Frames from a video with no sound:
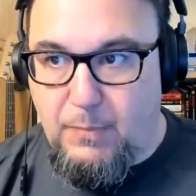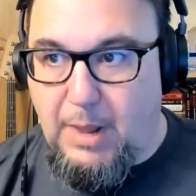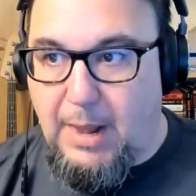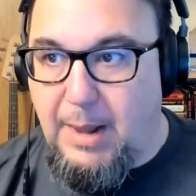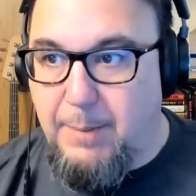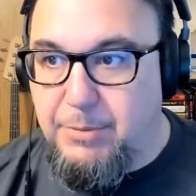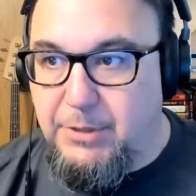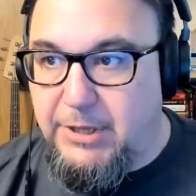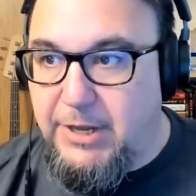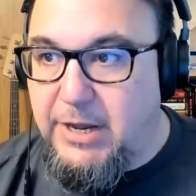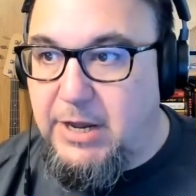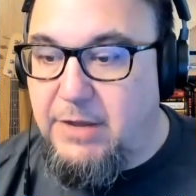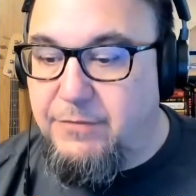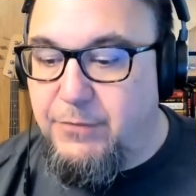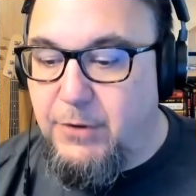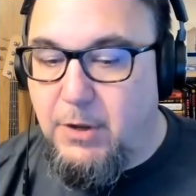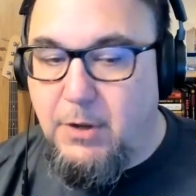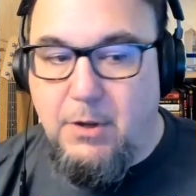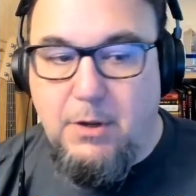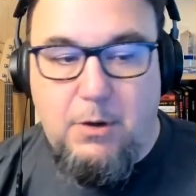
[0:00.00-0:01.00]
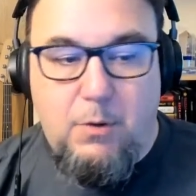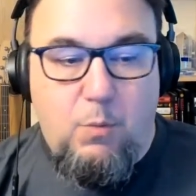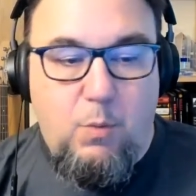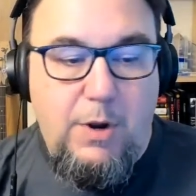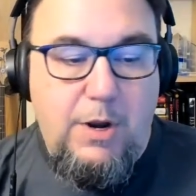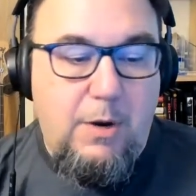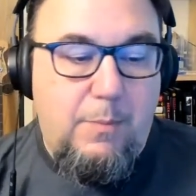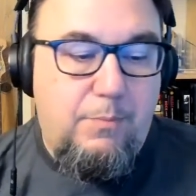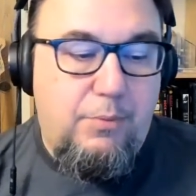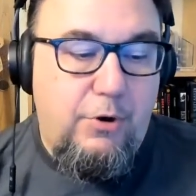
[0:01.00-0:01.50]
I believe
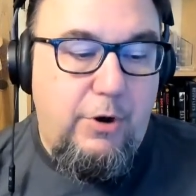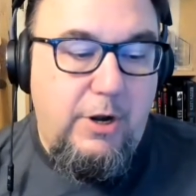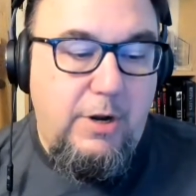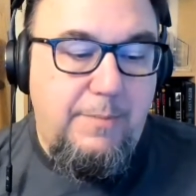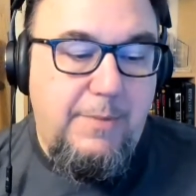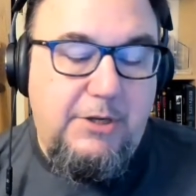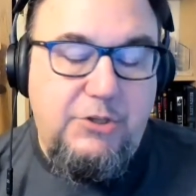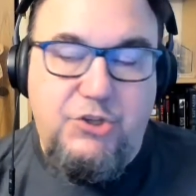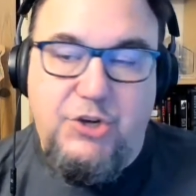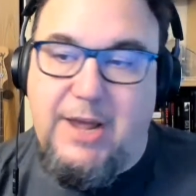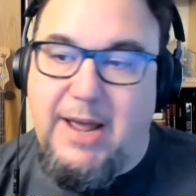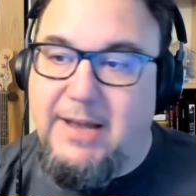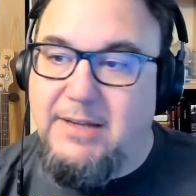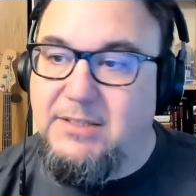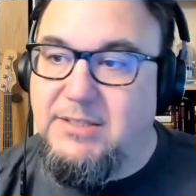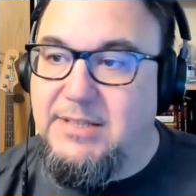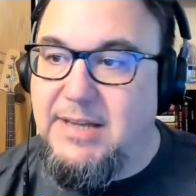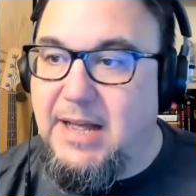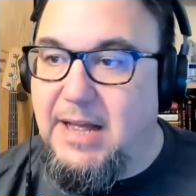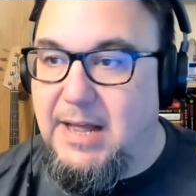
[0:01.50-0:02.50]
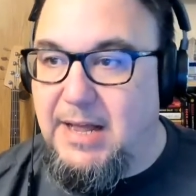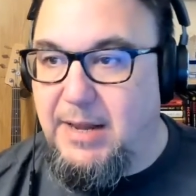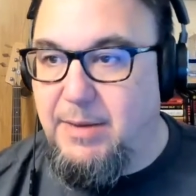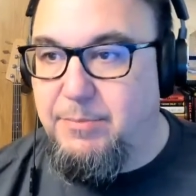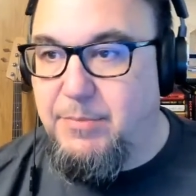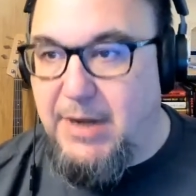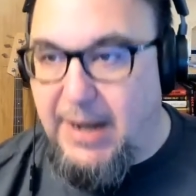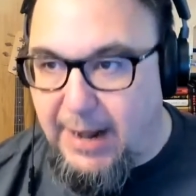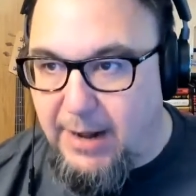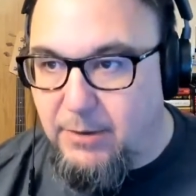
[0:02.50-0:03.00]
we are pretty much at
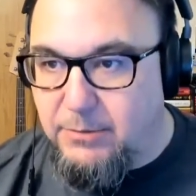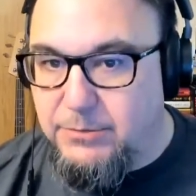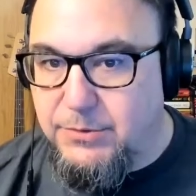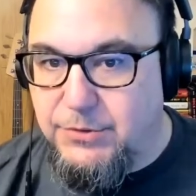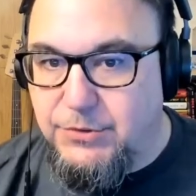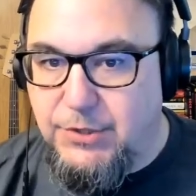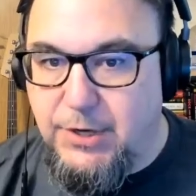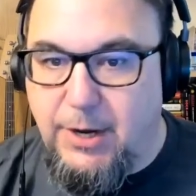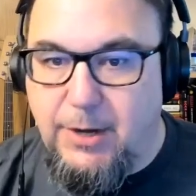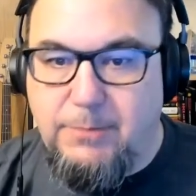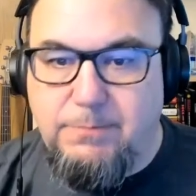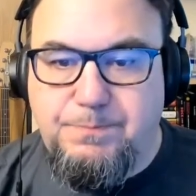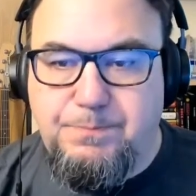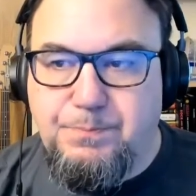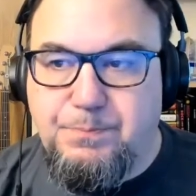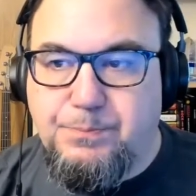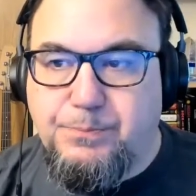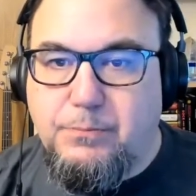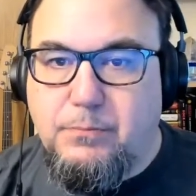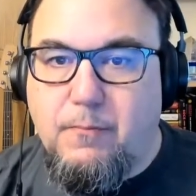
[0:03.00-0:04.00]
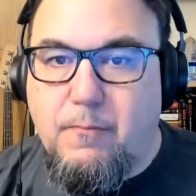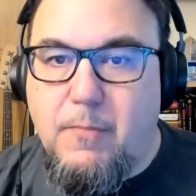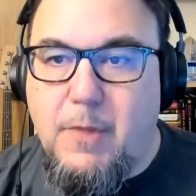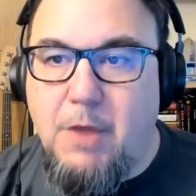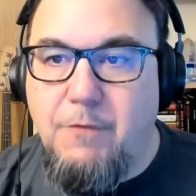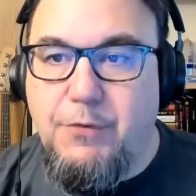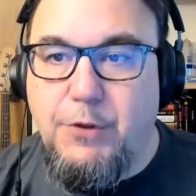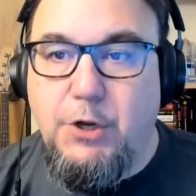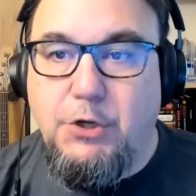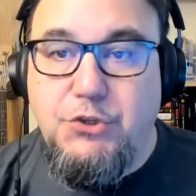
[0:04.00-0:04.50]
time now. So
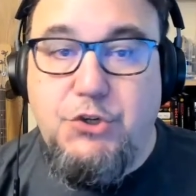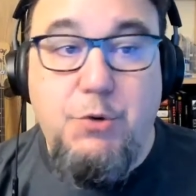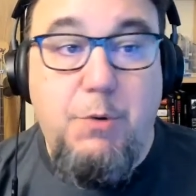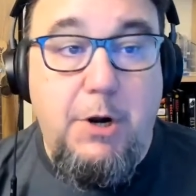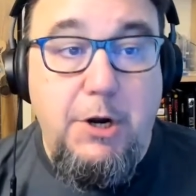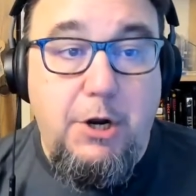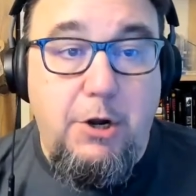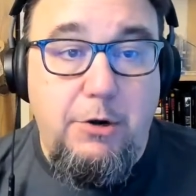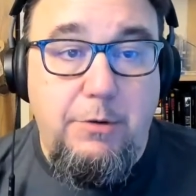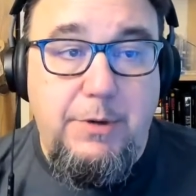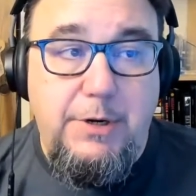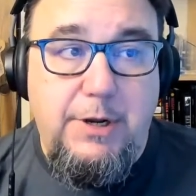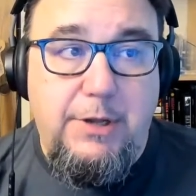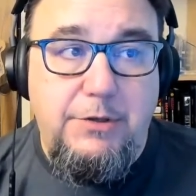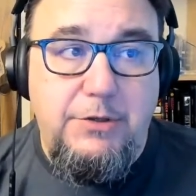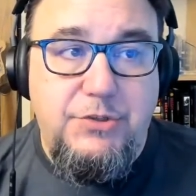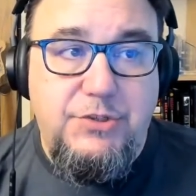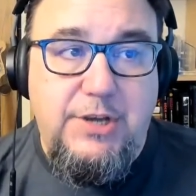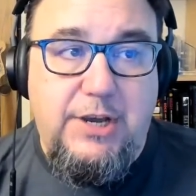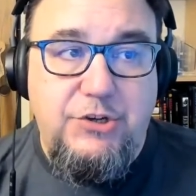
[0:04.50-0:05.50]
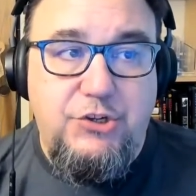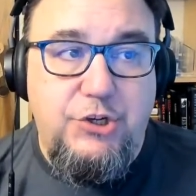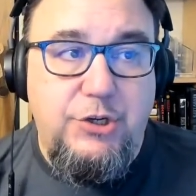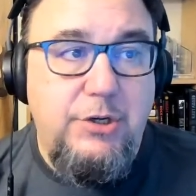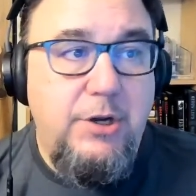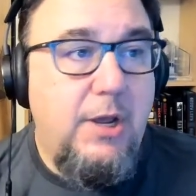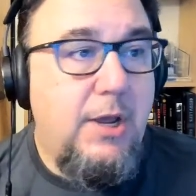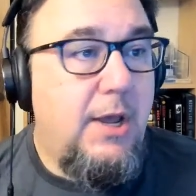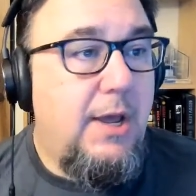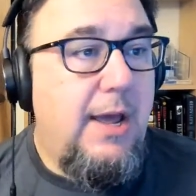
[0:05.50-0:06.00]
for those who want to go to another
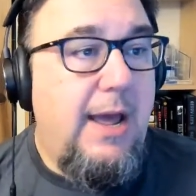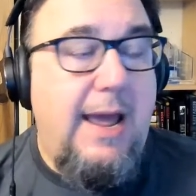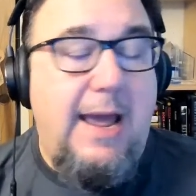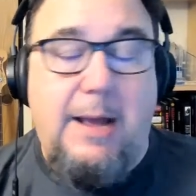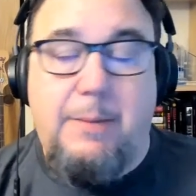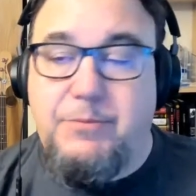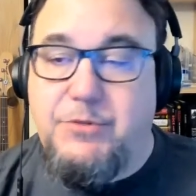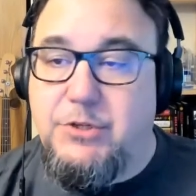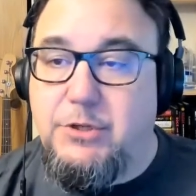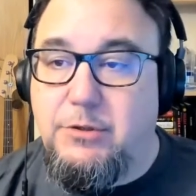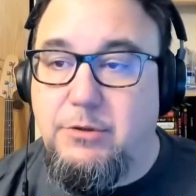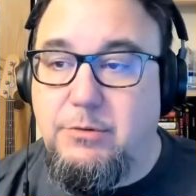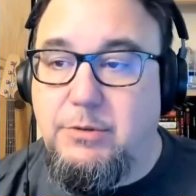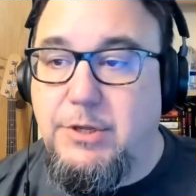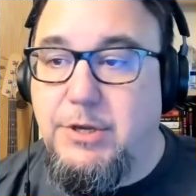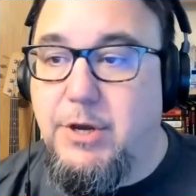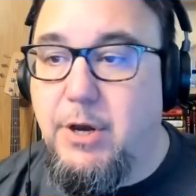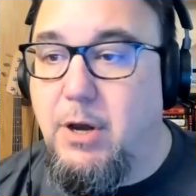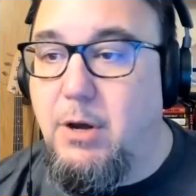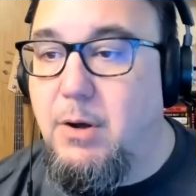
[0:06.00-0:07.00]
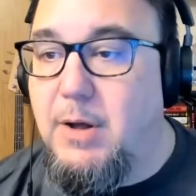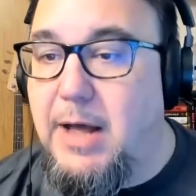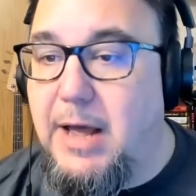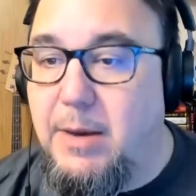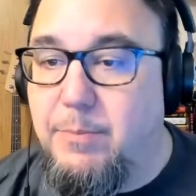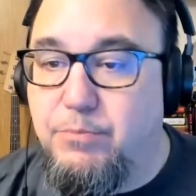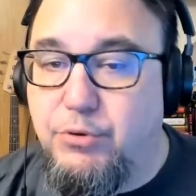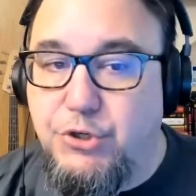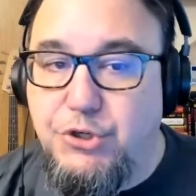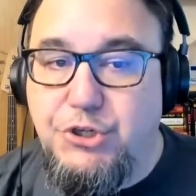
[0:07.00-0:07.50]
session, absolutely go. I
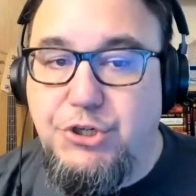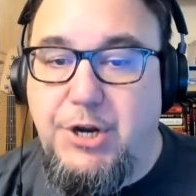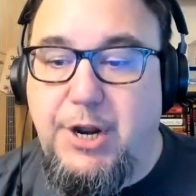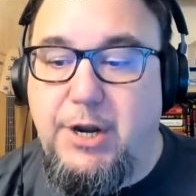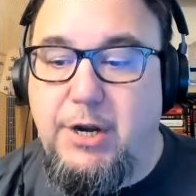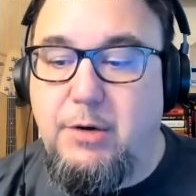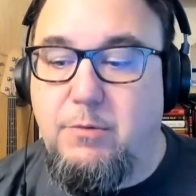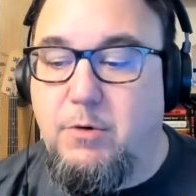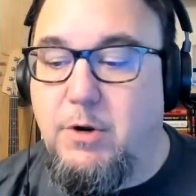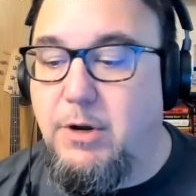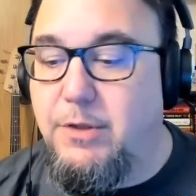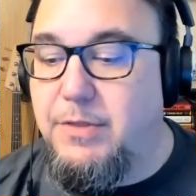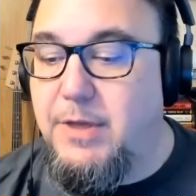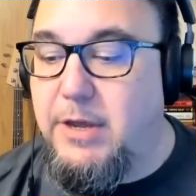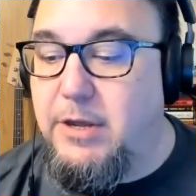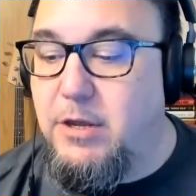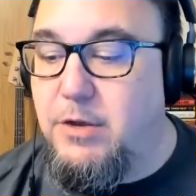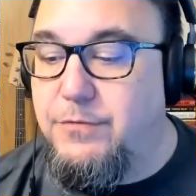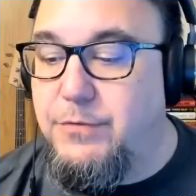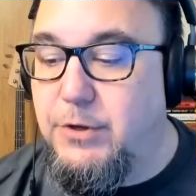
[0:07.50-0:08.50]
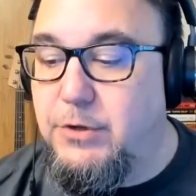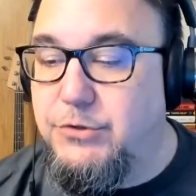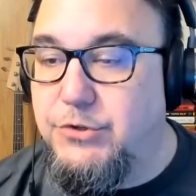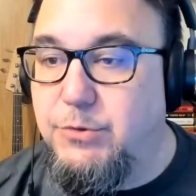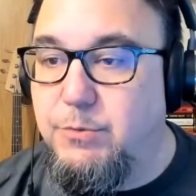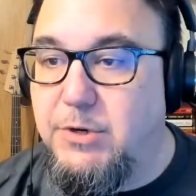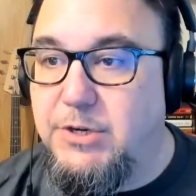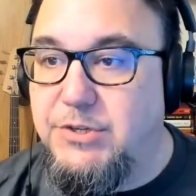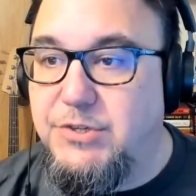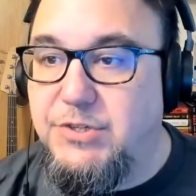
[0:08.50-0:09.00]
appreciate it. I want to thank you. For those who
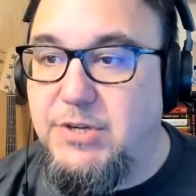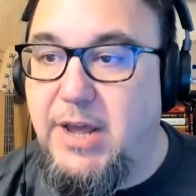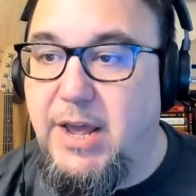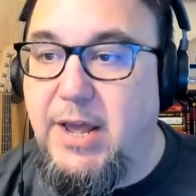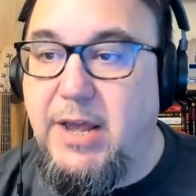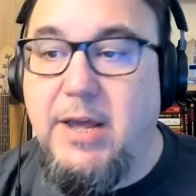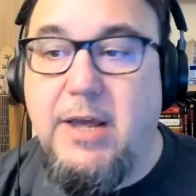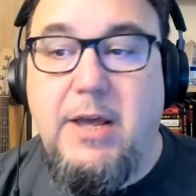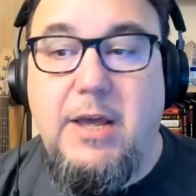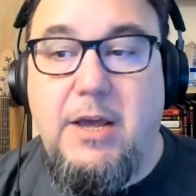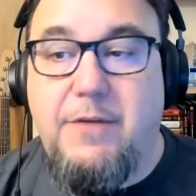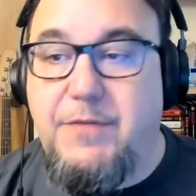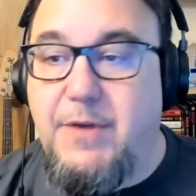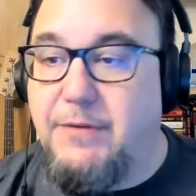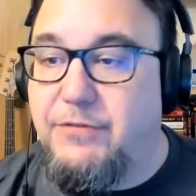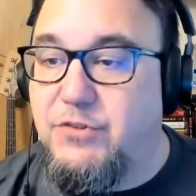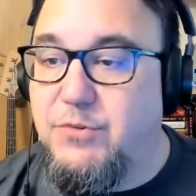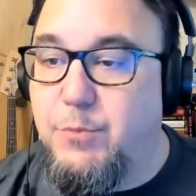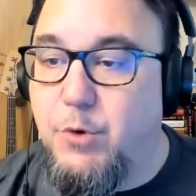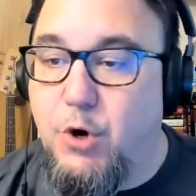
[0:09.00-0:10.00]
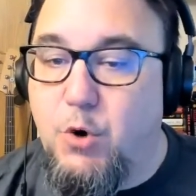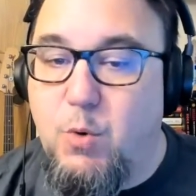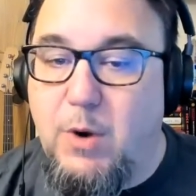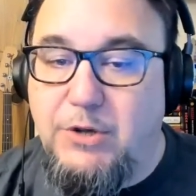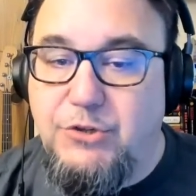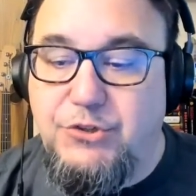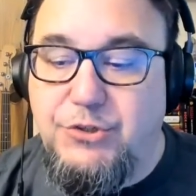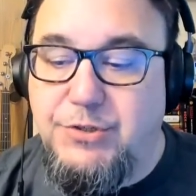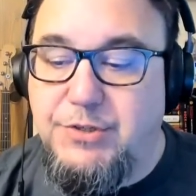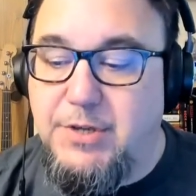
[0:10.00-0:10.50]
want to stay, if you have some more
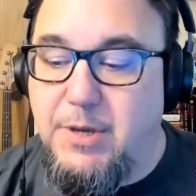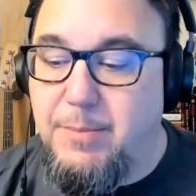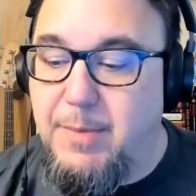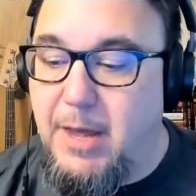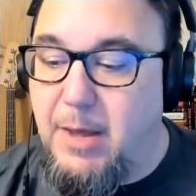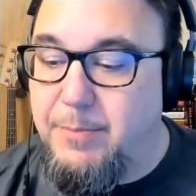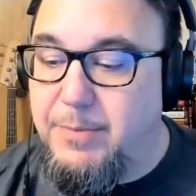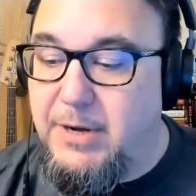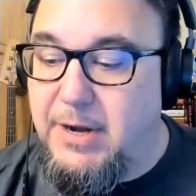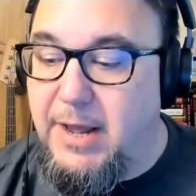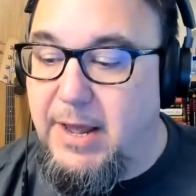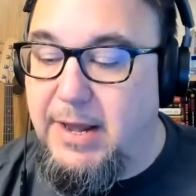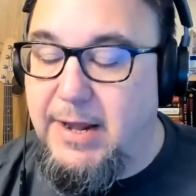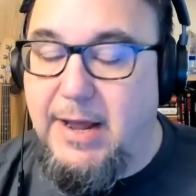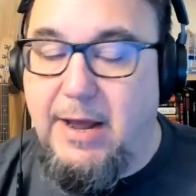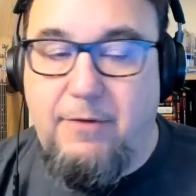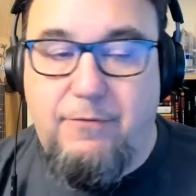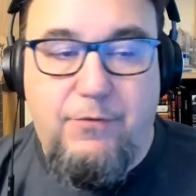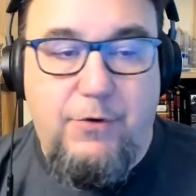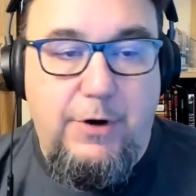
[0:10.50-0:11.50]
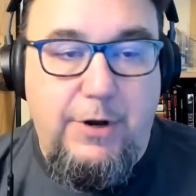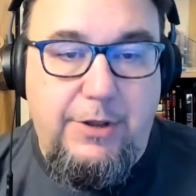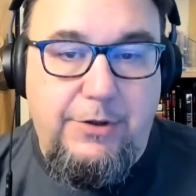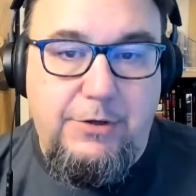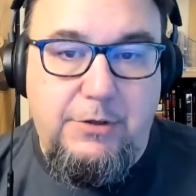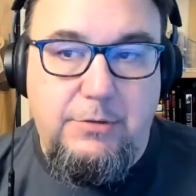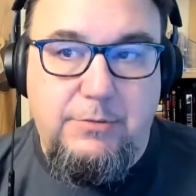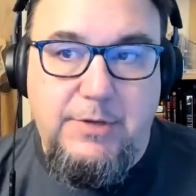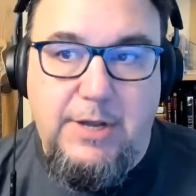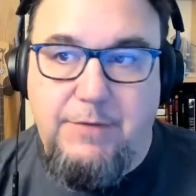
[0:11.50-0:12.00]
questions, I'm happy to hang out for
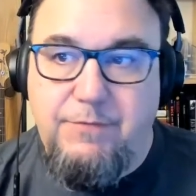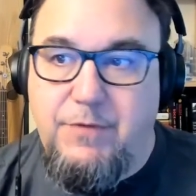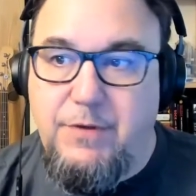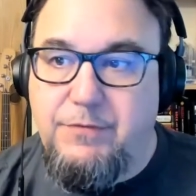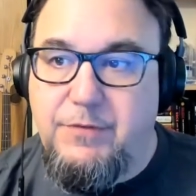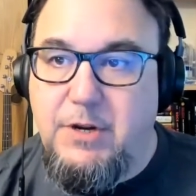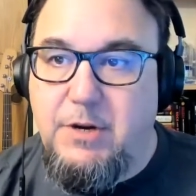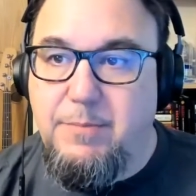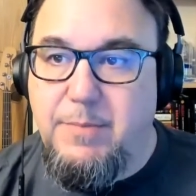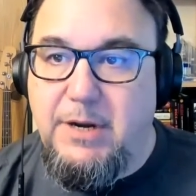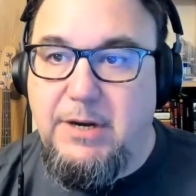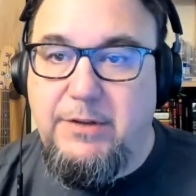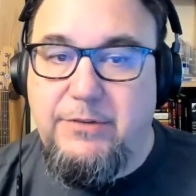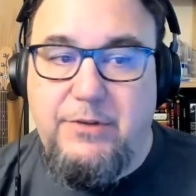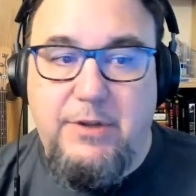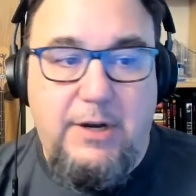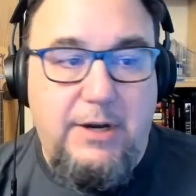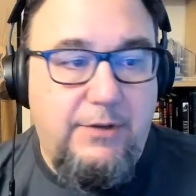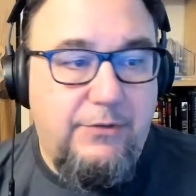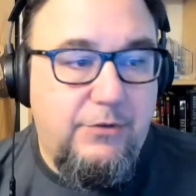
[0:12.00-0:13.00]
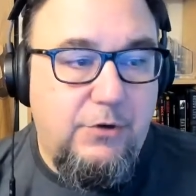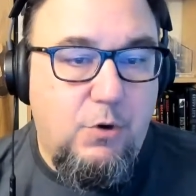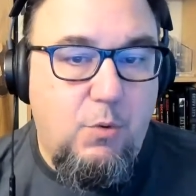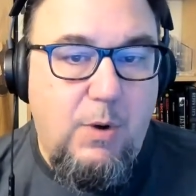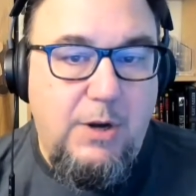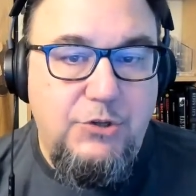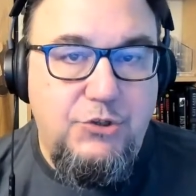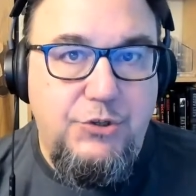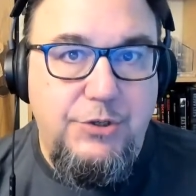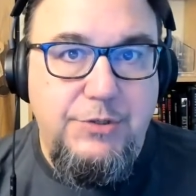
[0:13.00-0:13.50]
another 10-15 minutes and answer
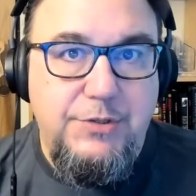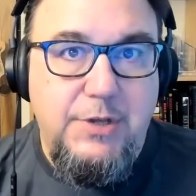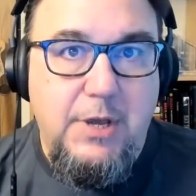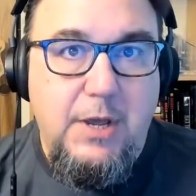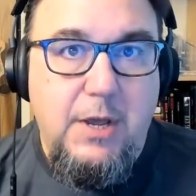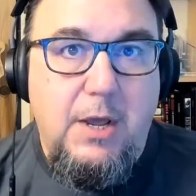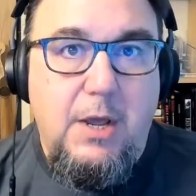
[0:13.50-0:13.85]
questions.